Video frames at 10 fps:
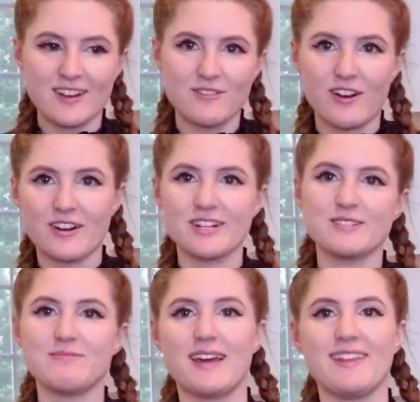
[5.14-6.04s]
kind of
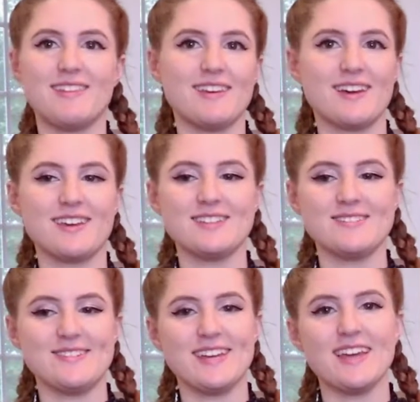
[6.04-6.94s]
hard, but I think I can
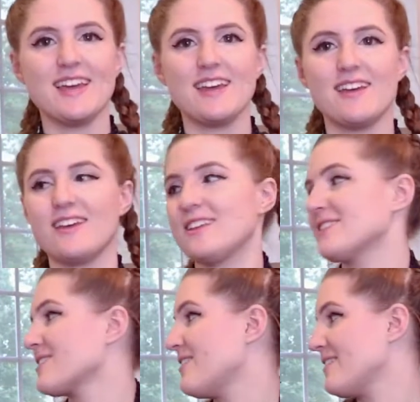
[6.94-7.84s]
do it.
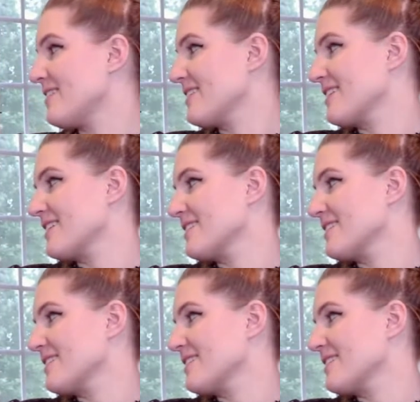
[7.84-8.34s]
It's called